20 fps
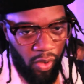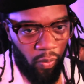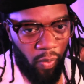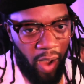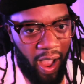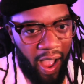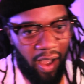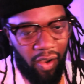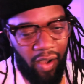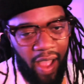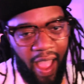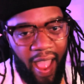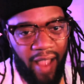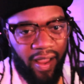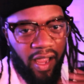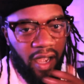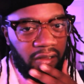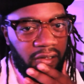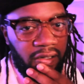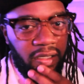Wow,
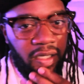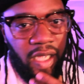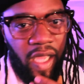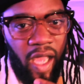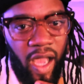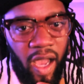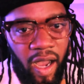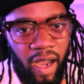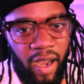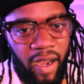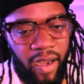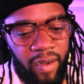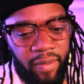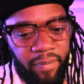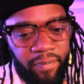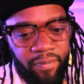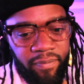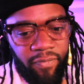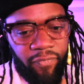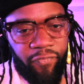AdColor.
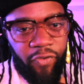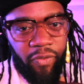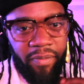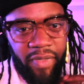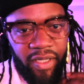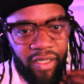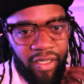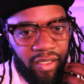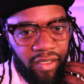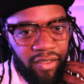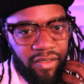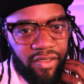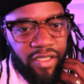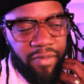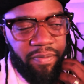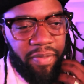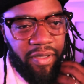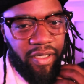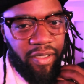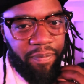For me to
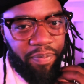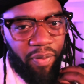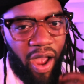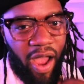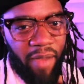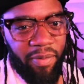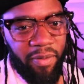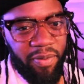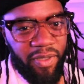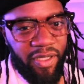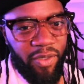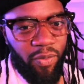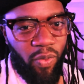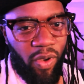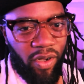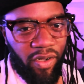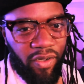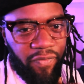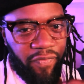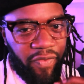be probably
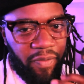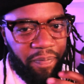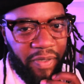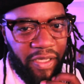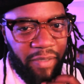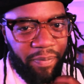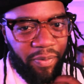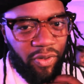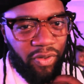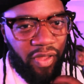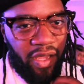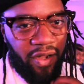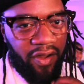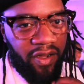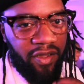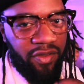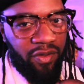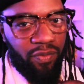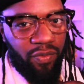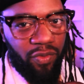one of the people that are
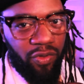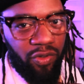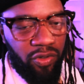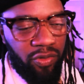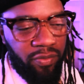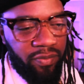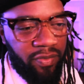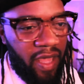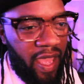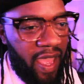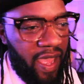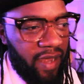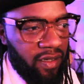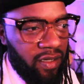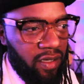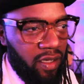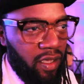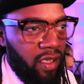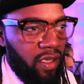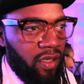in the room that
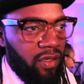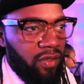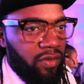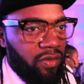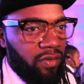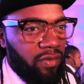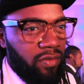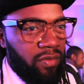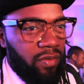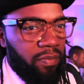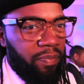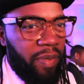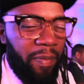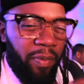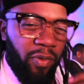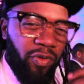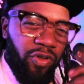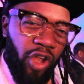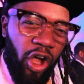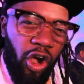
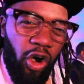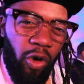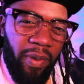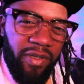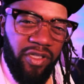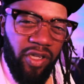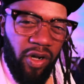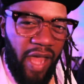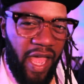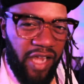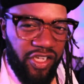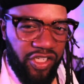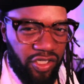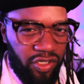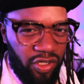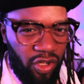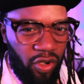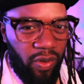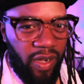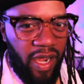people know but don't actually
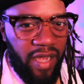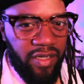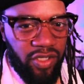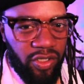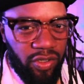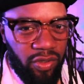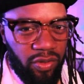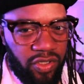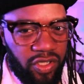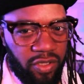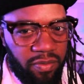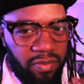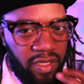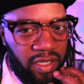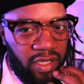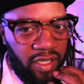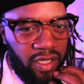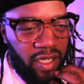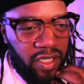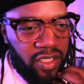know what I do, to
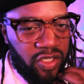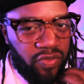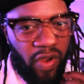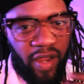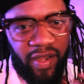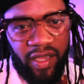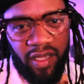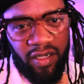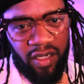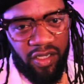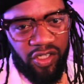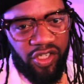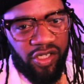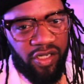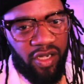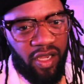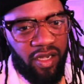me it's recognition.